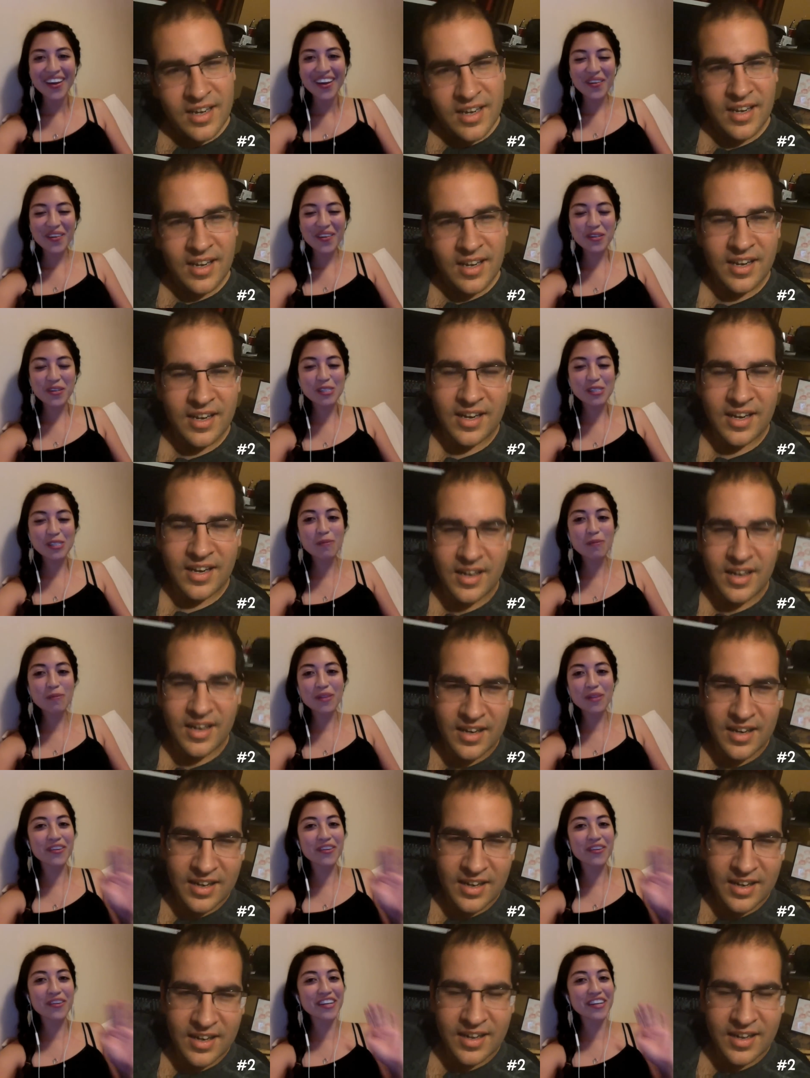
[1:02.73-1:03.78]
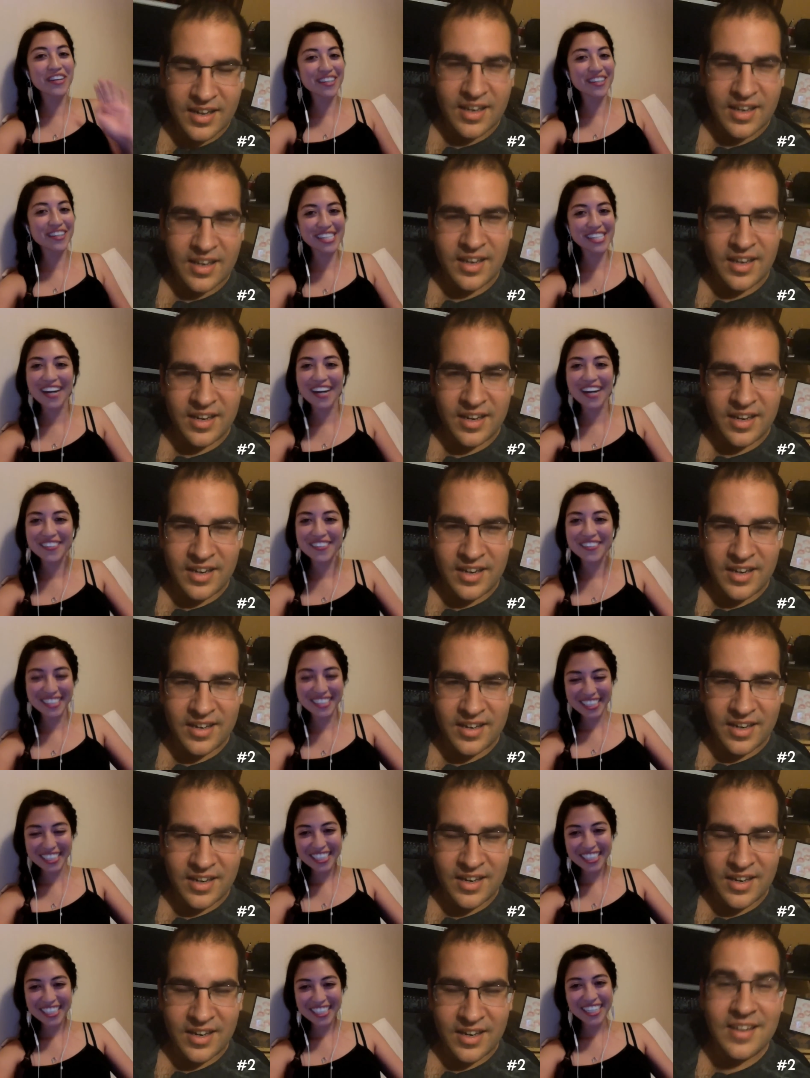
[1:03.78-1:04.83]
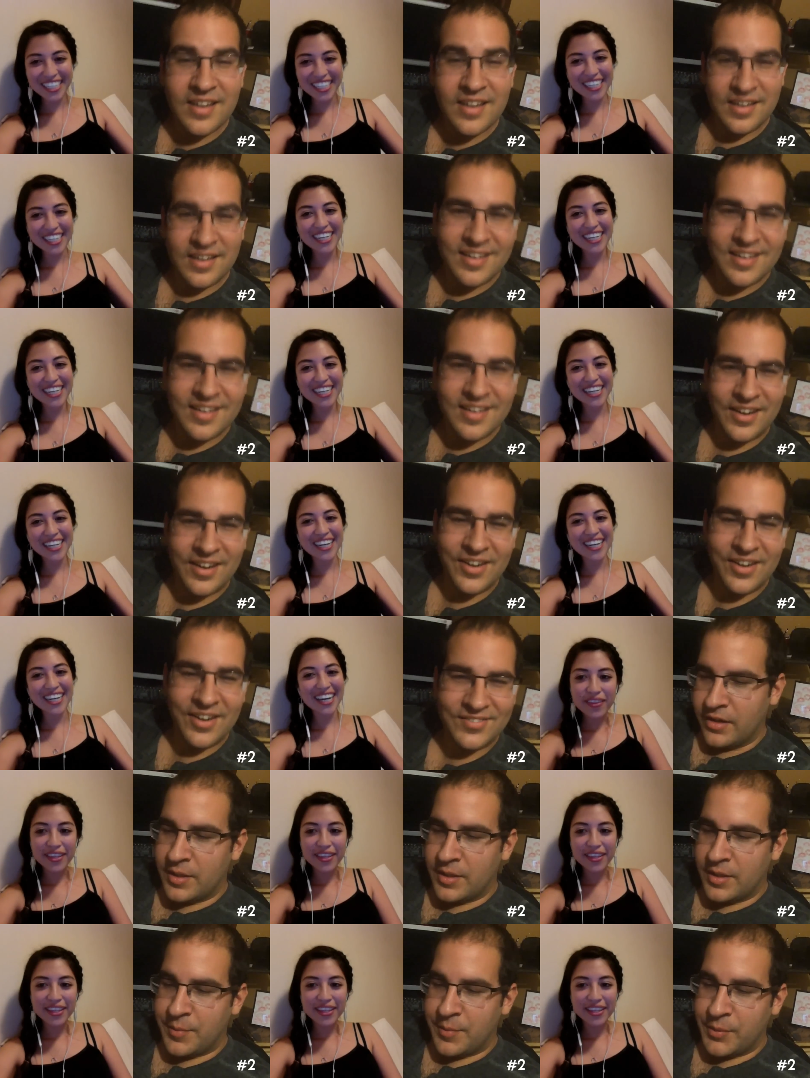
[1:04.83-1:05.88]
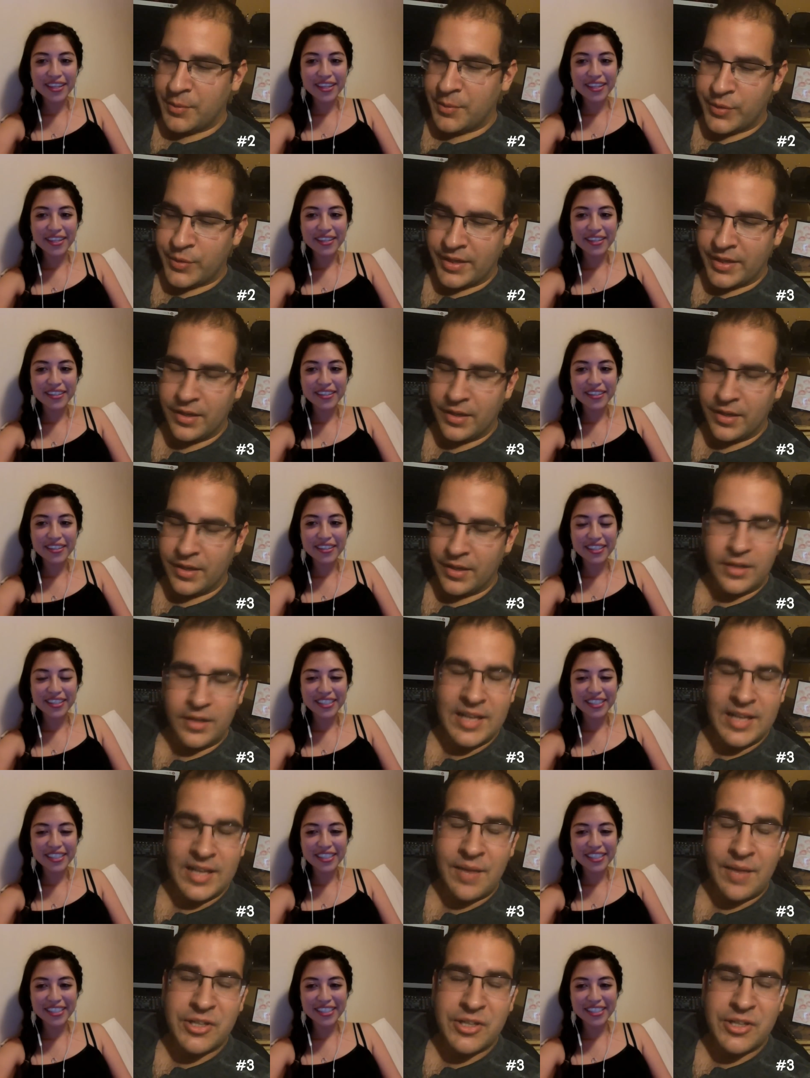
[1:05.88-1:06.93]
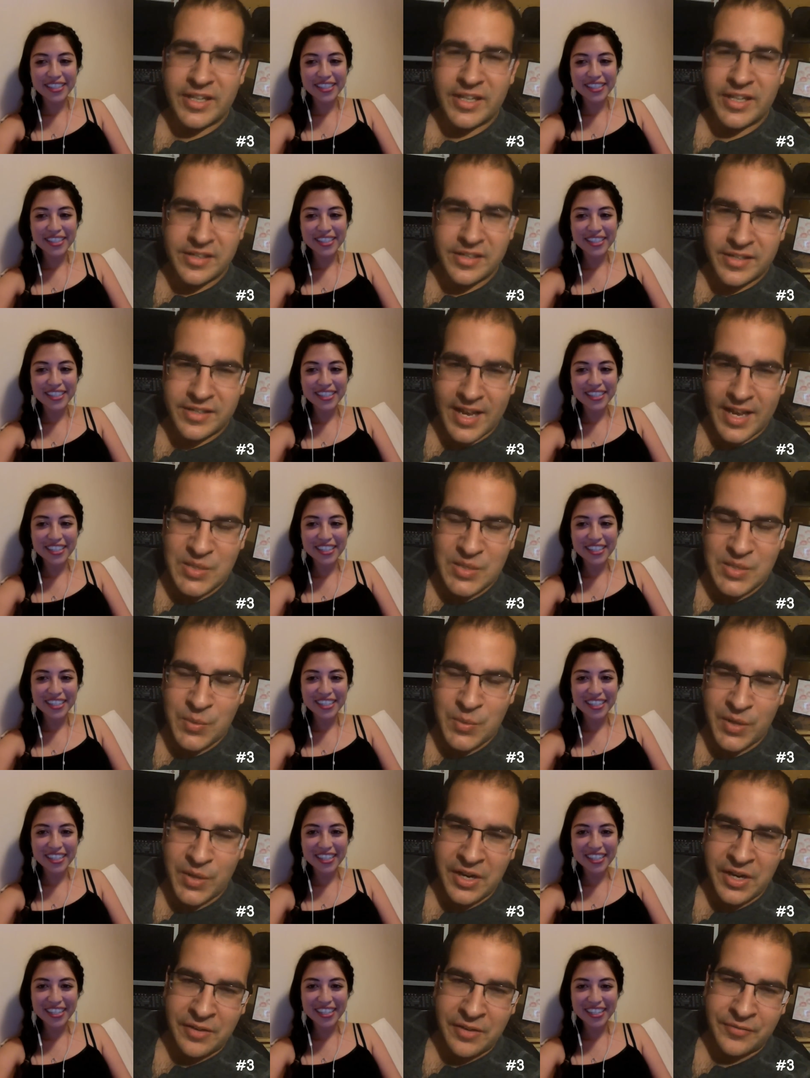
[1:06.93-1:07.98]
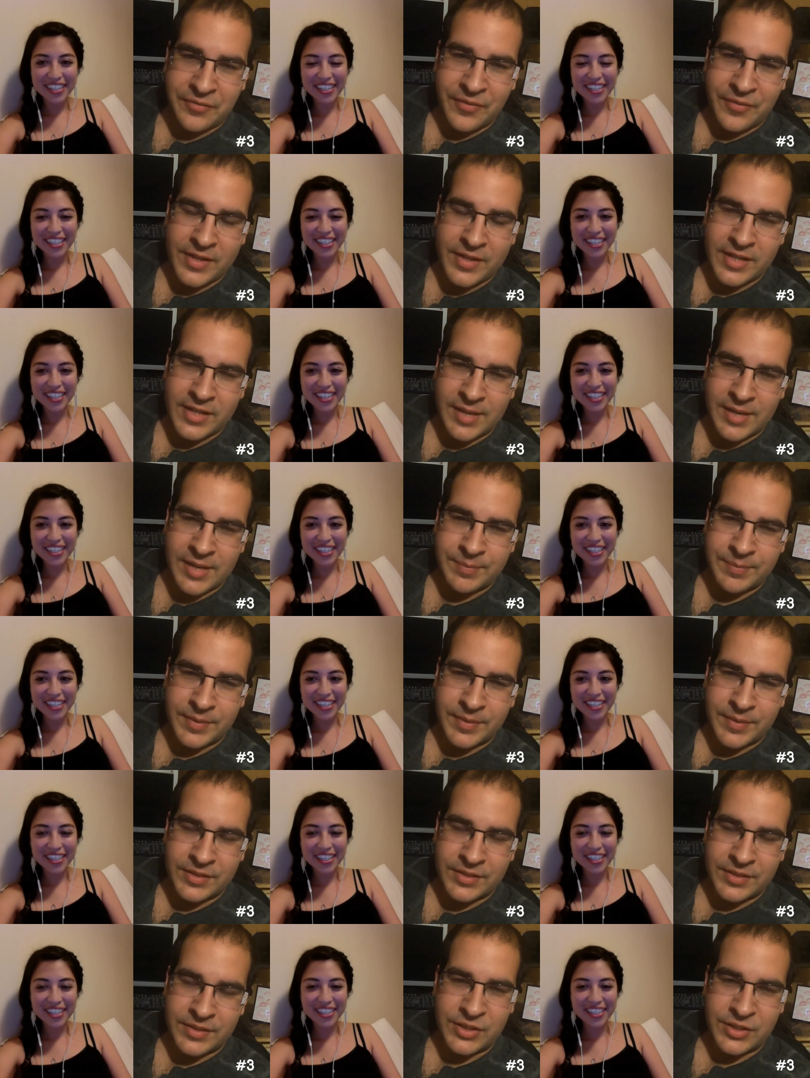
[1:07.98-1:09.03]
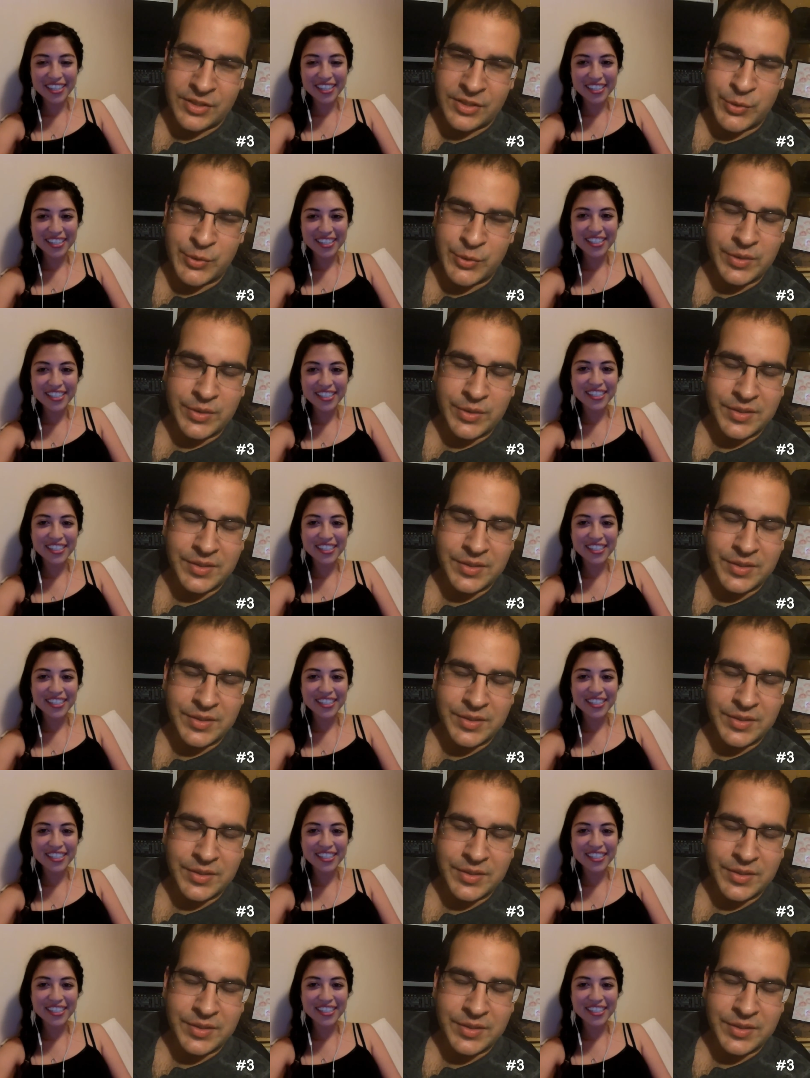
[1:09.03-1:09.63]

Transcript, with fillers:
Speaker 1: wants to blow their ears out.
Speaker 2: There you go. Number three, never check your text while you're on FaceTime. It's just rude.